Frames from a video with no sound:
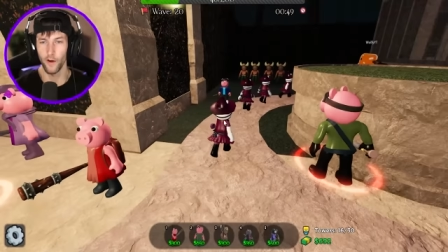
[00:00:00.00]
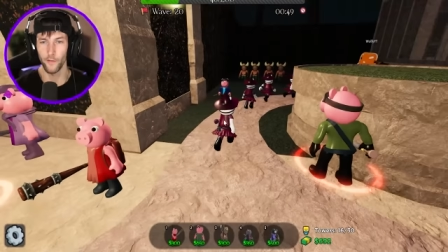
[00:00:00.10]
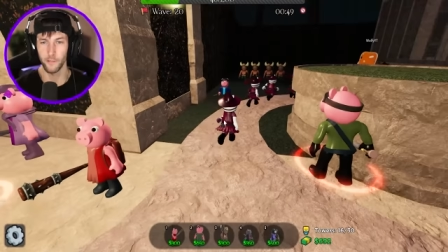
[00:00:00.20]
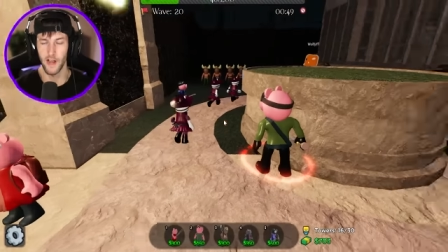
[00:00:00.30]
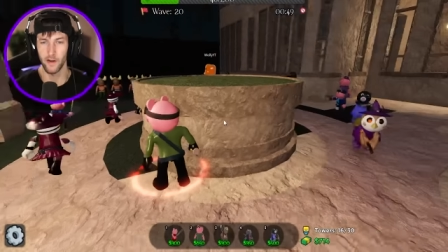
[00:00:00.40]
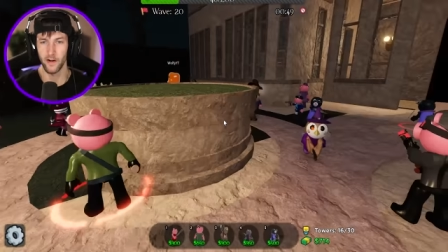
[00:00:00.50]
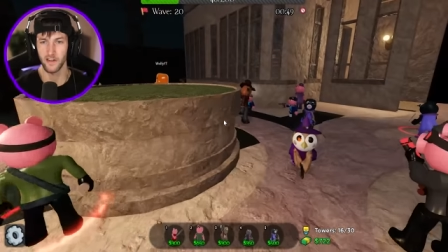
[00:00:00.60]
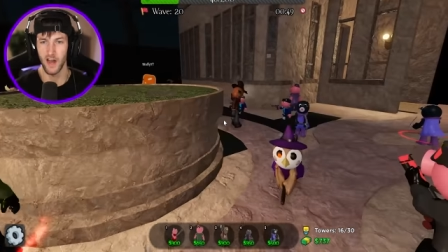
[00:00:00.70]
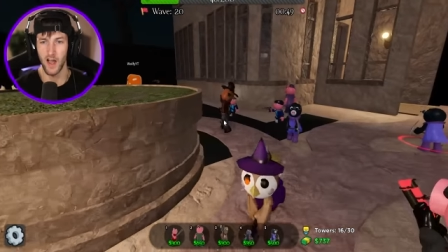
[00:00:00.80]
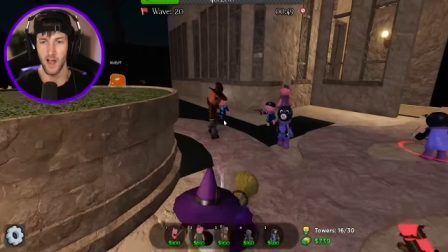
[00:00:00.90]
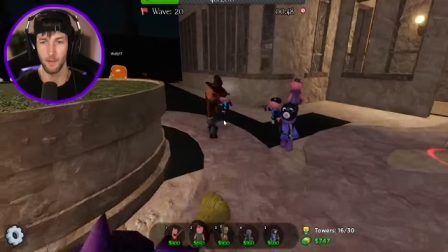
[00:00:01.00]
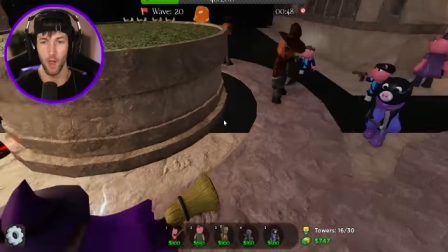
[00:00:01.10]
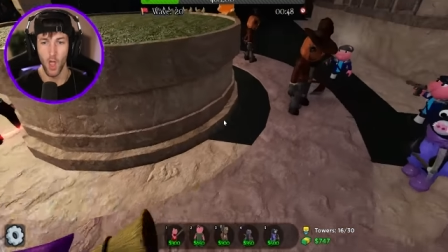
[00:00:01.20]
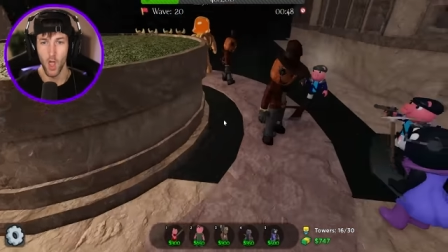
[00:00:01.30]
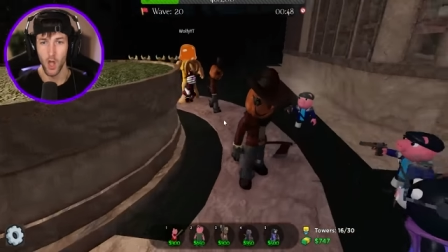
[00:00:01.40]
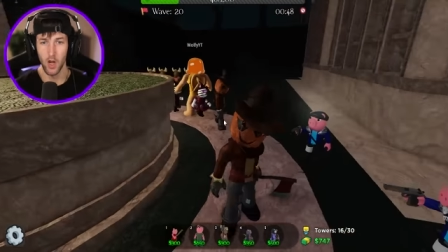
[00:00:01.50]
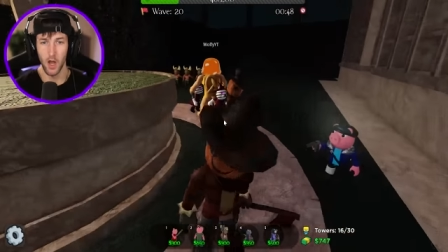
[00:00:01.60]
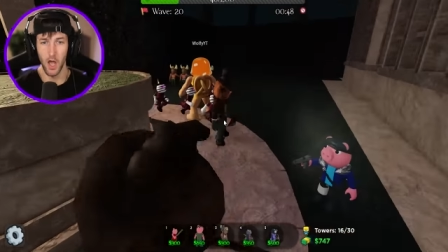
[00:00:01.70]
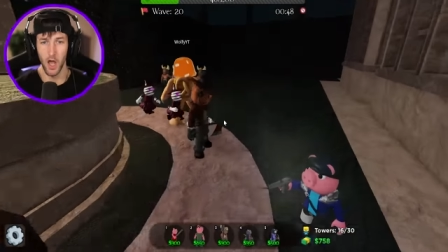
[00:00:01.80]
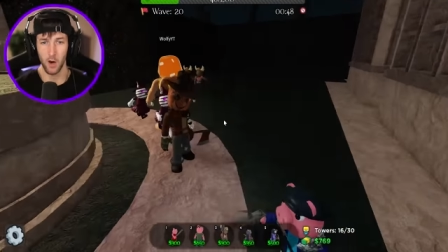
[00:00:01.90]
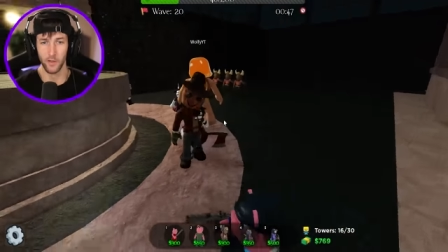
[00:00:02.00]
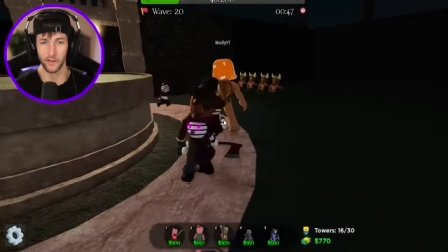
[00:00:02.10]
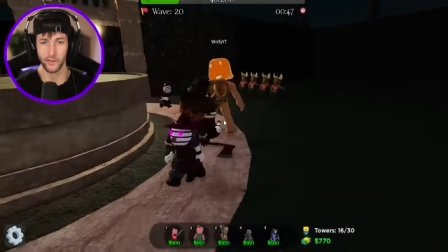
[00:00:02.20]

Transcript: one of them down at a time. No,